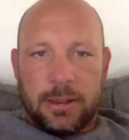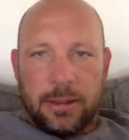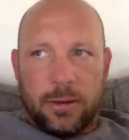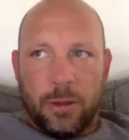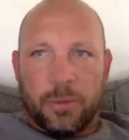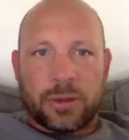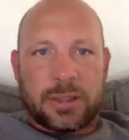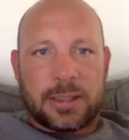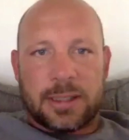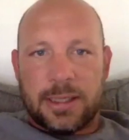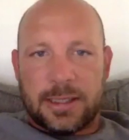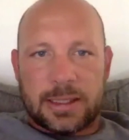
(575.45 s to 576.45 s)
almost,
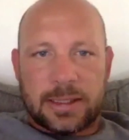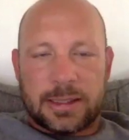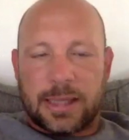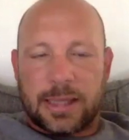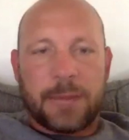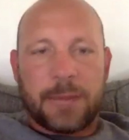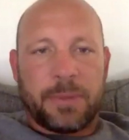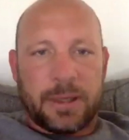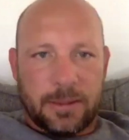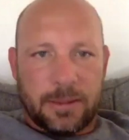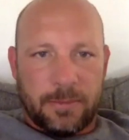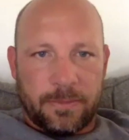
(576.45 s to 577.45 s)
it's an
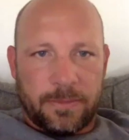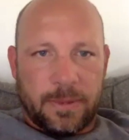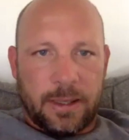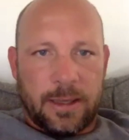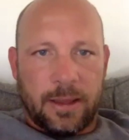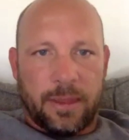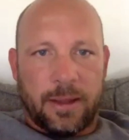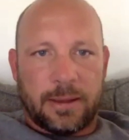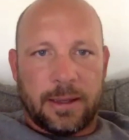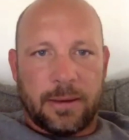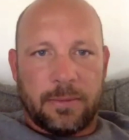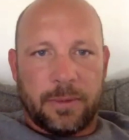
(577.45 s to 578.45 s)
escapism. And I think
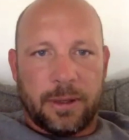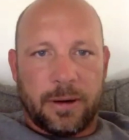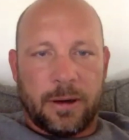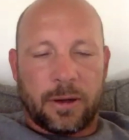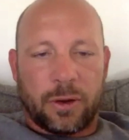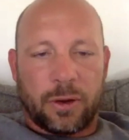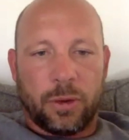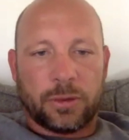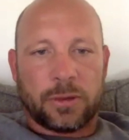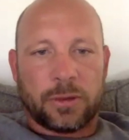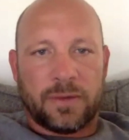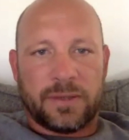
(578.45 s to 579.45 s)
that we are in a
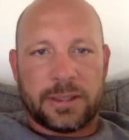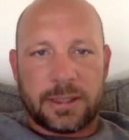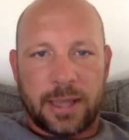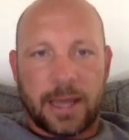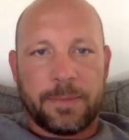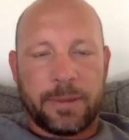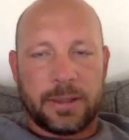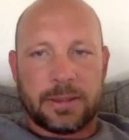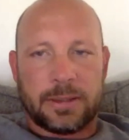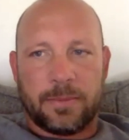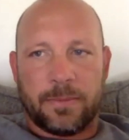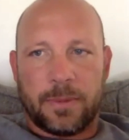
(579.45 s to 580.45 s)
culture of
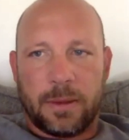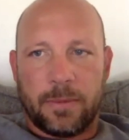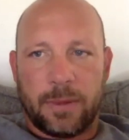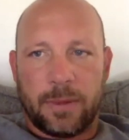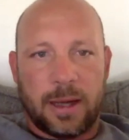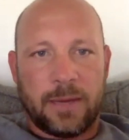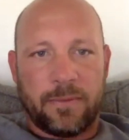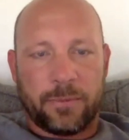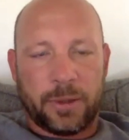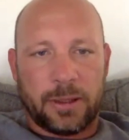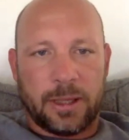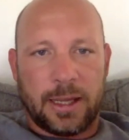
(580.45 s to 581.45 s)
escapism without even
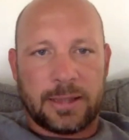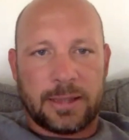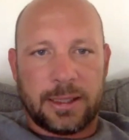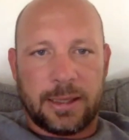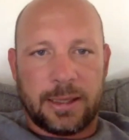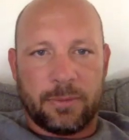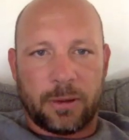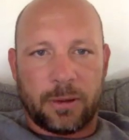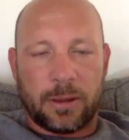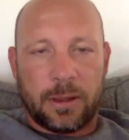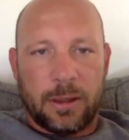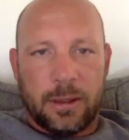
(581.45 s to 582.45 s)
realizing it. And
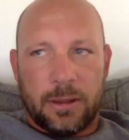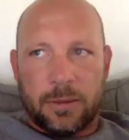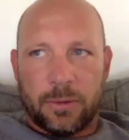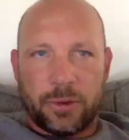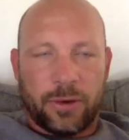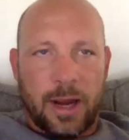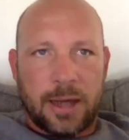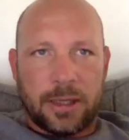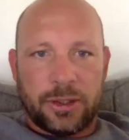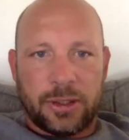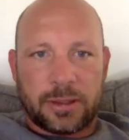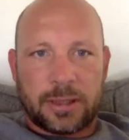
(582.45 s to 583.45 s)
we're trying to
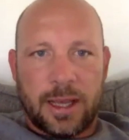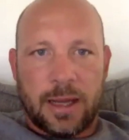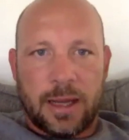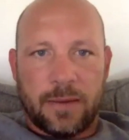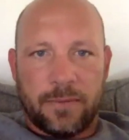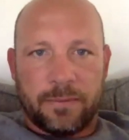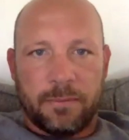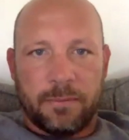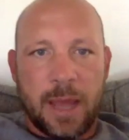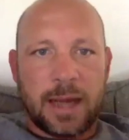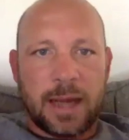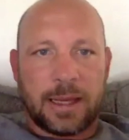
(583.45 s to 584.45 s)
just kind of
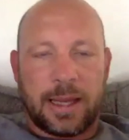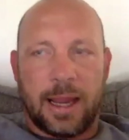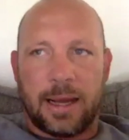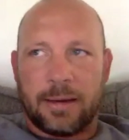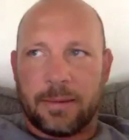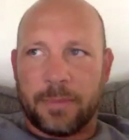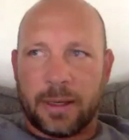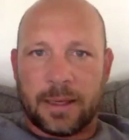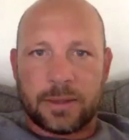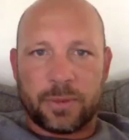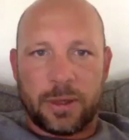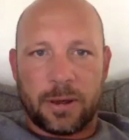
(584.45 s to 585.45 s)
medicate
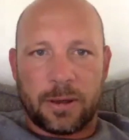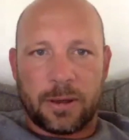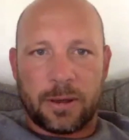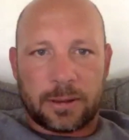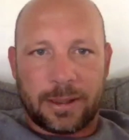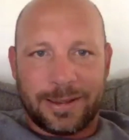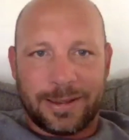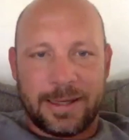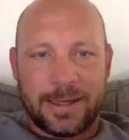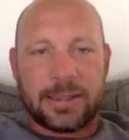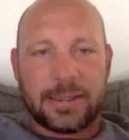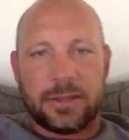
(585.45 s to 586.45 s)
because we are
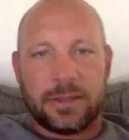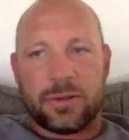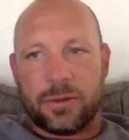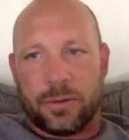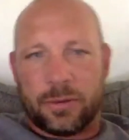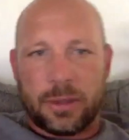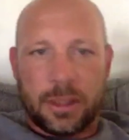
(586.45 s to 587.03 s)
addicted to,